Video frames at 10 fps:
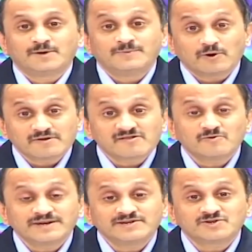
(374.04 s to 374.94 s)
We
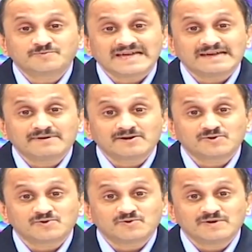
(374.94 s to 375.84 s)
also wish to be able
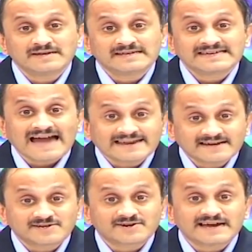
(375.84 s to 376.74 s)
to
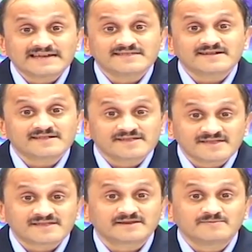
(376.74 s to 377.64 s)
characterize a
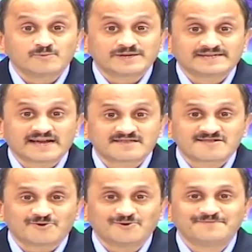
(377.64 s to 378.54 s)
system which
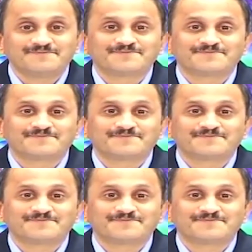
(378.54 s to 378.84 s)
does so,